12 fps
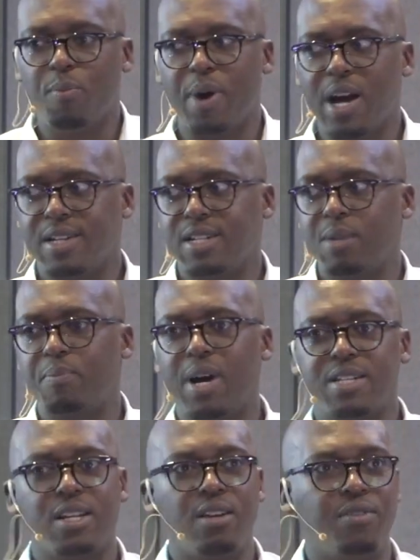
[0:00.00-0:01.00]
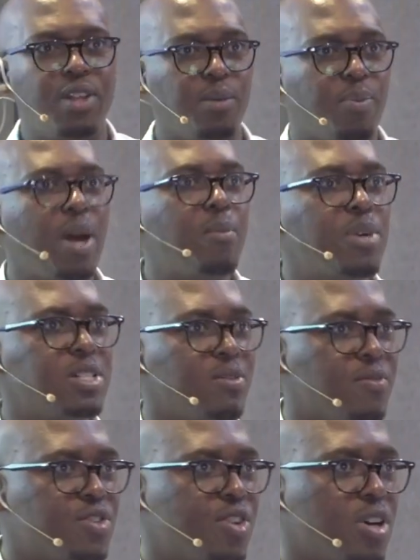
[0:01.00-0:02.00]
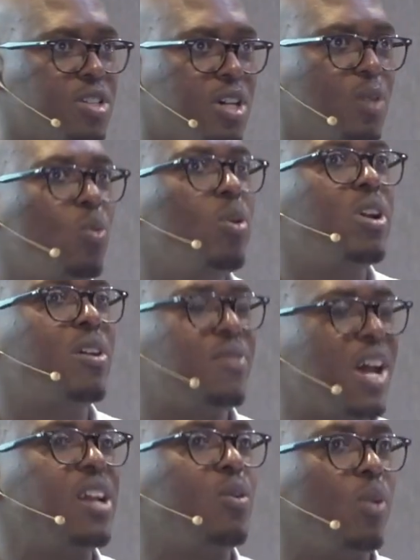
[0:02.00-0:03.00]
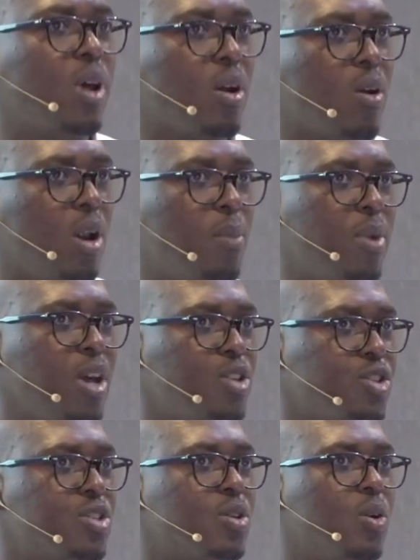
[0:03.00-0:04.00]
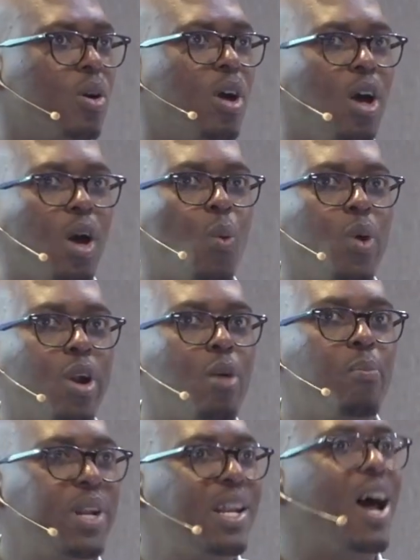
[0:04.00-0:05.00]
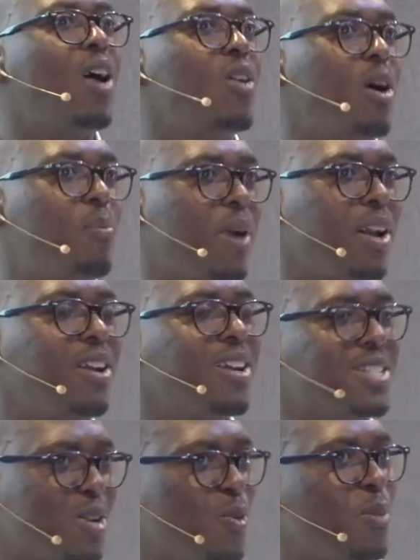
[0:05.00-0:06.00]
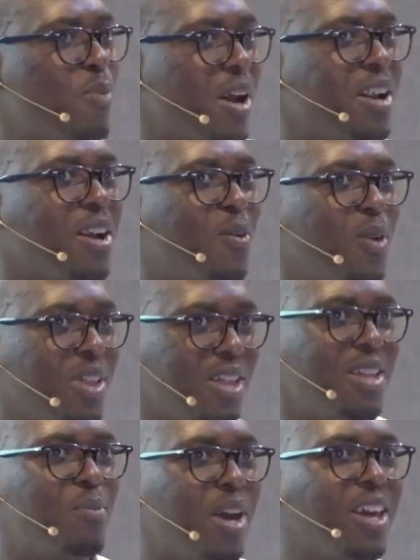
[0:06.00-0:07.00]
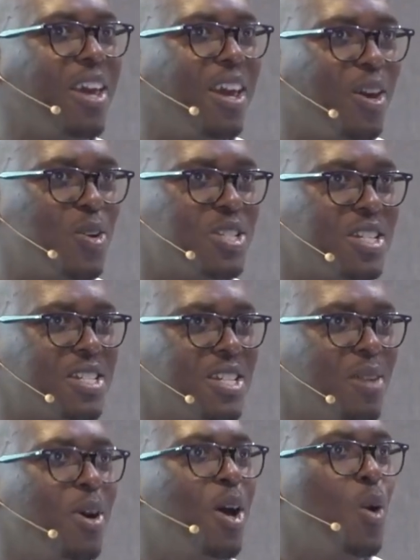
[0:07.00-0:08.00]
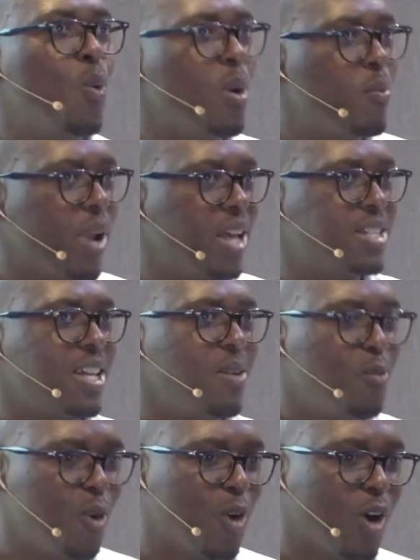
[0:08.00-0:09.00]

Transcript: part and parcel of the payments infrastructure, we wouldn't have done it without collaboration. So we don't beat down our partners that we partner with in the banking ecosystem. We embrace them, we